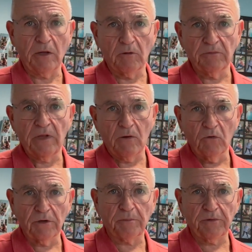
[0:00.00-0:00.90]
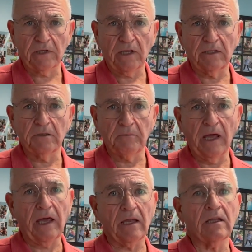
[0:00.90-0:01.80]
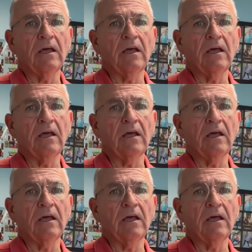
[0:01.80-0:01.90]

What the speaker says: They were printed on demand,